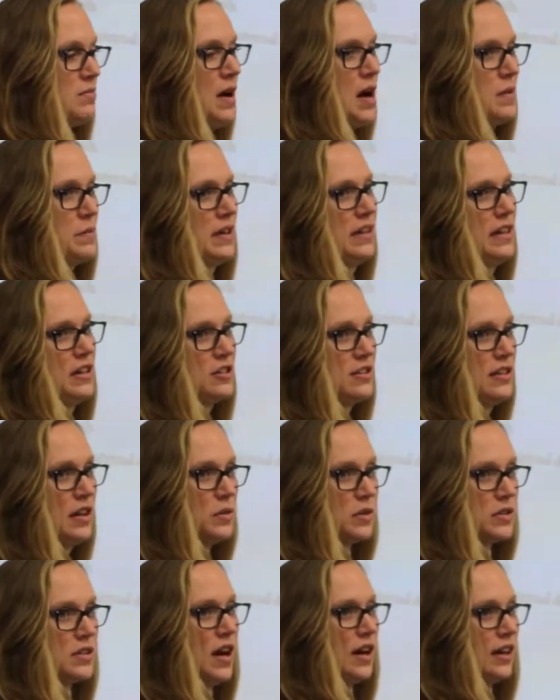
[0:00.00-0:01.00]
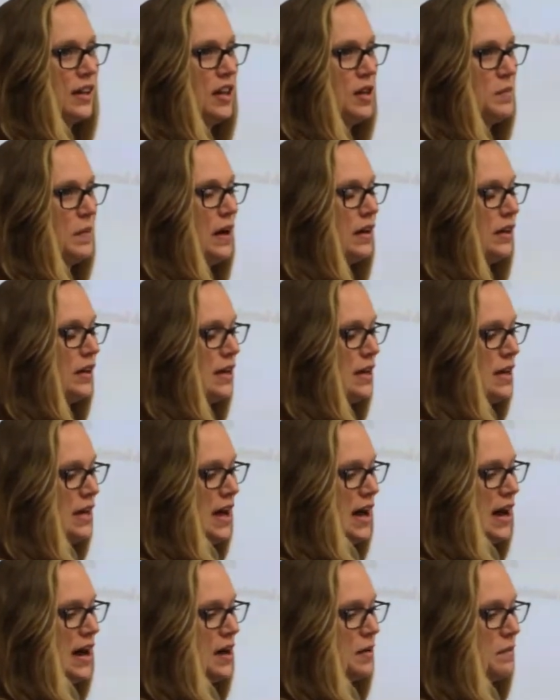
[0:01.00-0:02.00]
population that we're talking about.
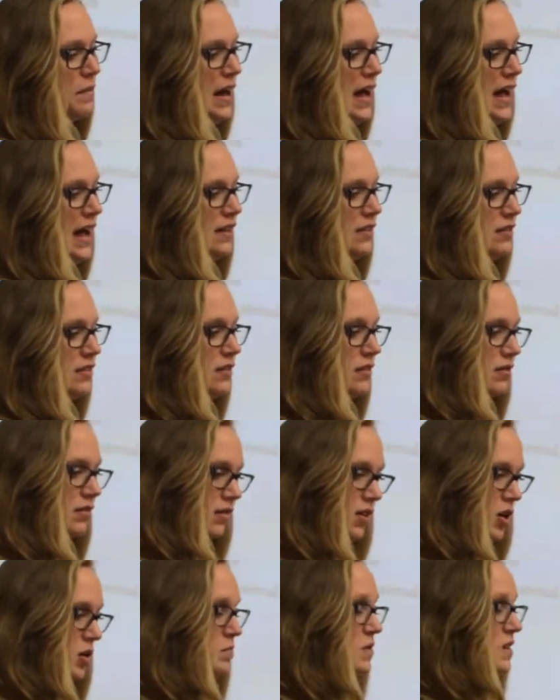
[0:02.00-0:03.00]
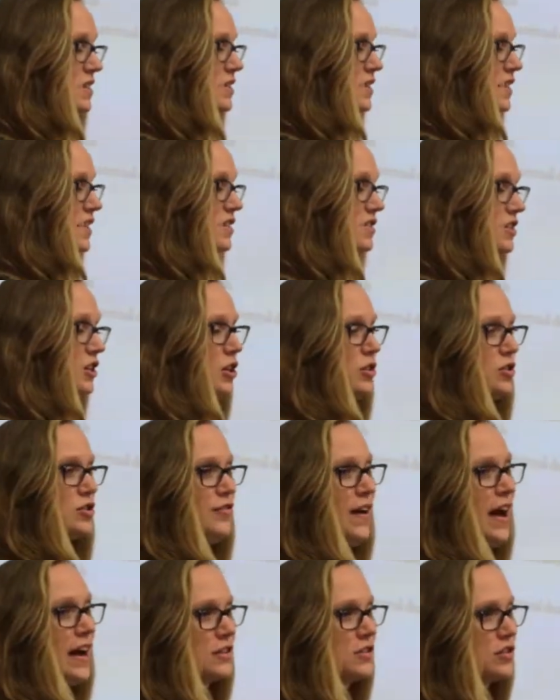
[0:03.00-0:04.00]
And obesity is a huge
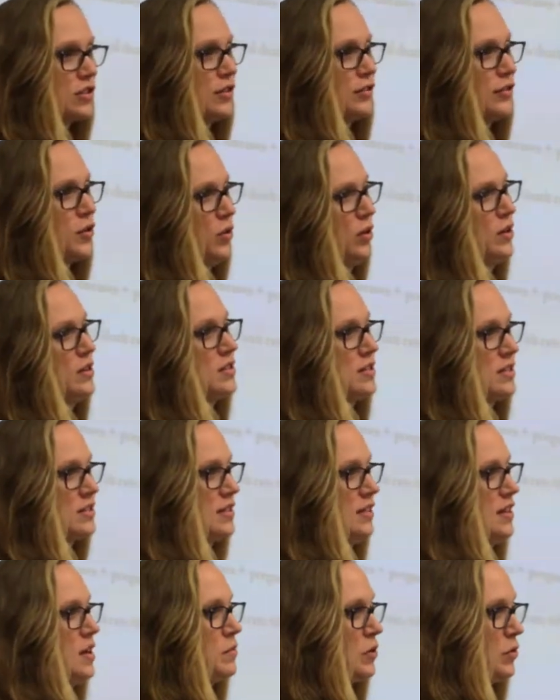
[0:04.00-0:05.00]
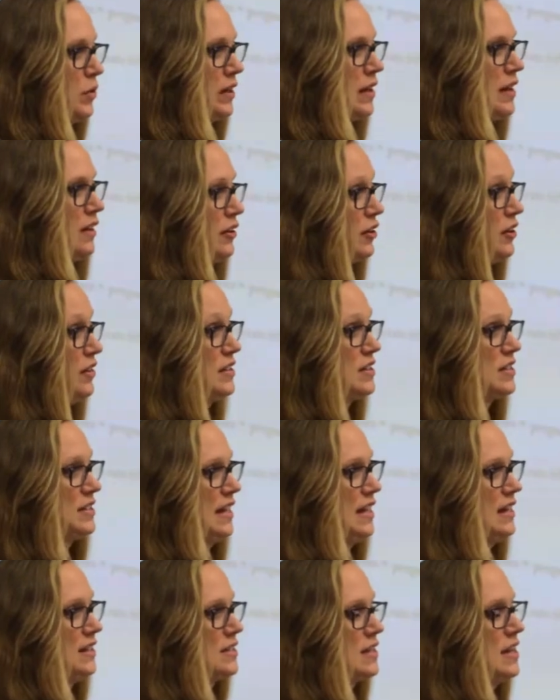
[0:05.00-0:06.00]
factor, of course. It's the #1 killer in the
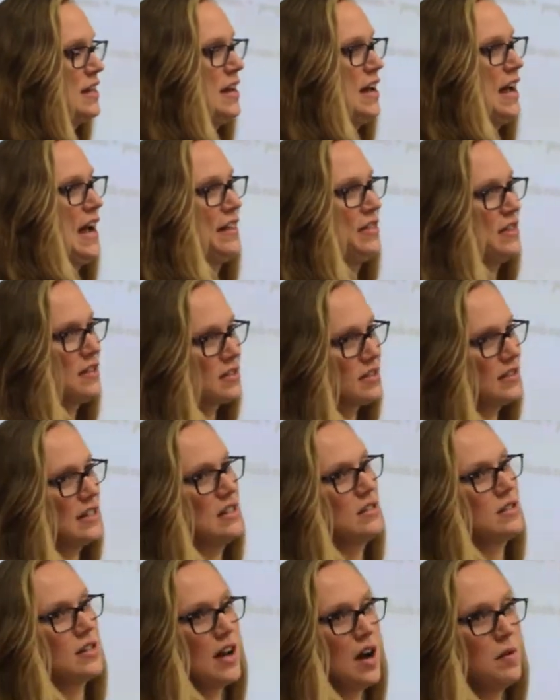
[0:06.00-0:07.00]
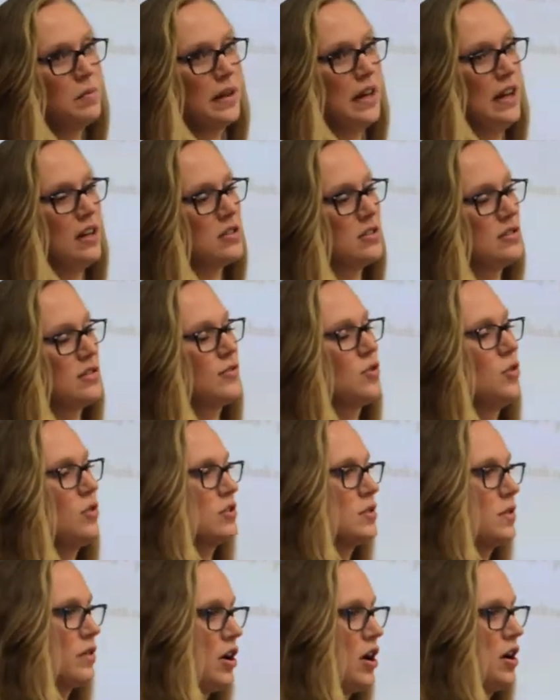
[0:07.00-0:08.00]
States. And this leads to complications, of course,
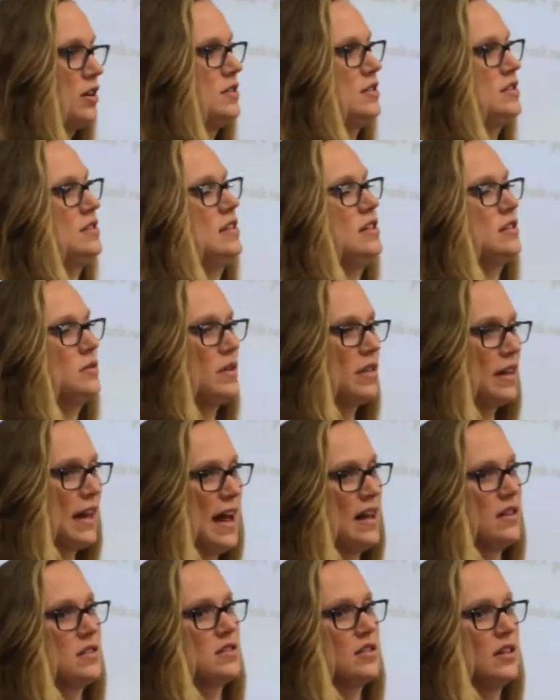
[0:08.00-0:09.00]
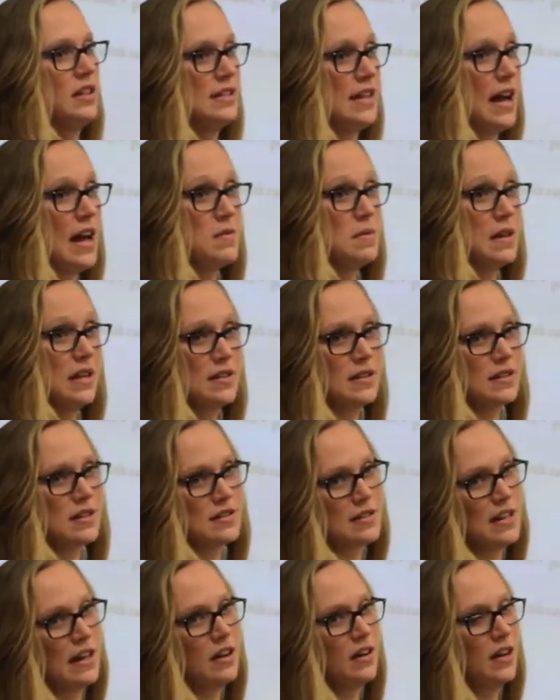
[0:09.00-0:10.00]
with heart disease, with cancer and diabetes,
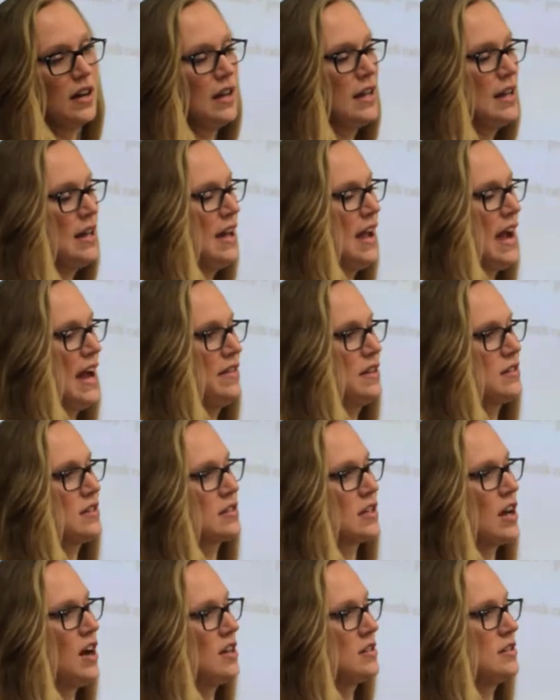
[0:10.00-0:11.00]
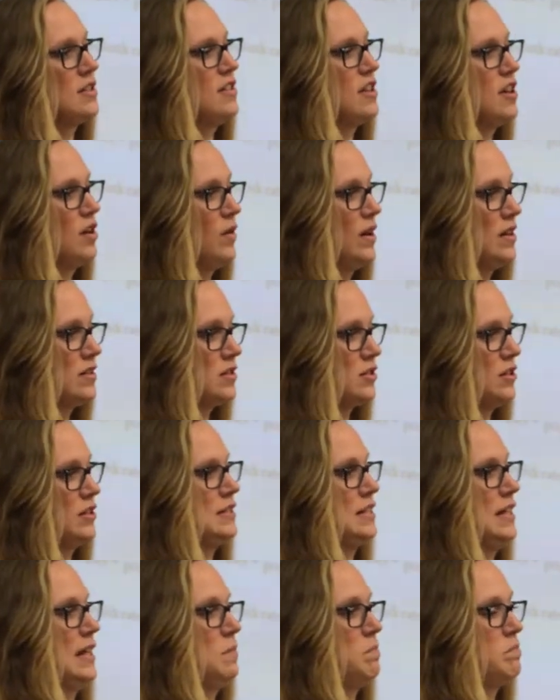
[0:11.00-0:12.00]
etc. And this is costing the US
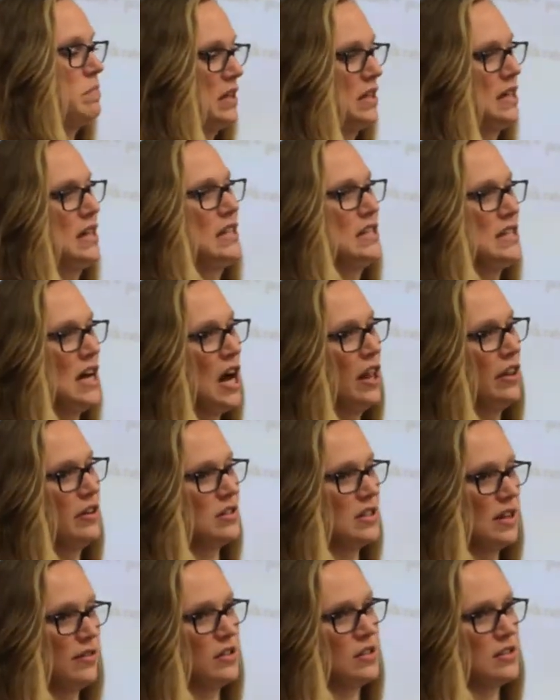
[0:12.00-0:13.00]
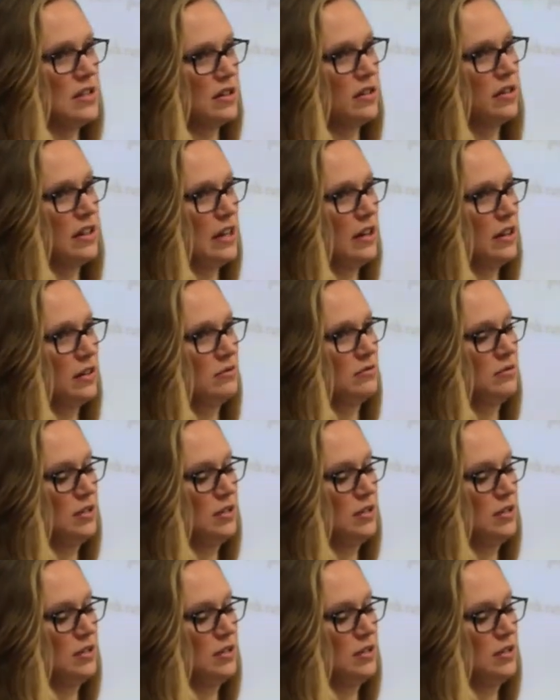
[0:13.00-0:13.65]
$13 billion every single year.